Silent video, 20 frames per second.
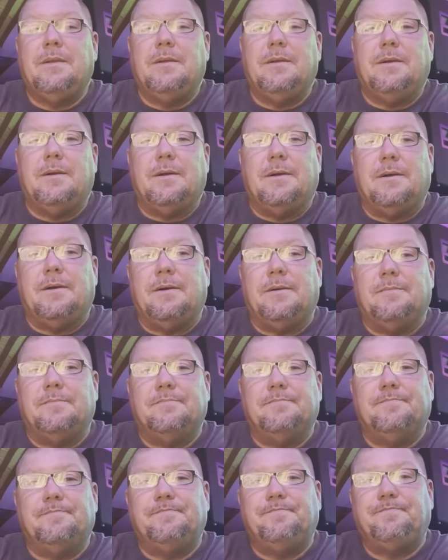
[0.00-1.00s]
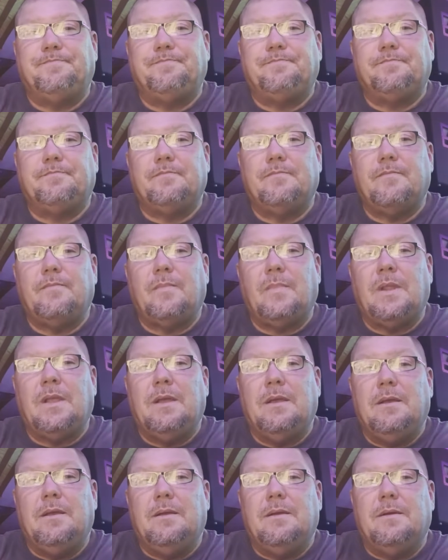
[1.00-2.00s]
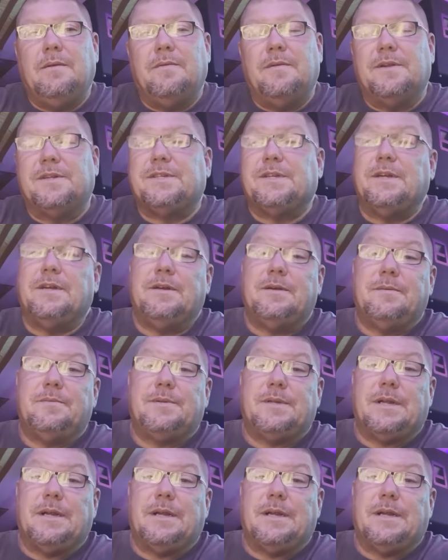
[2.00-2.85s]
The subs,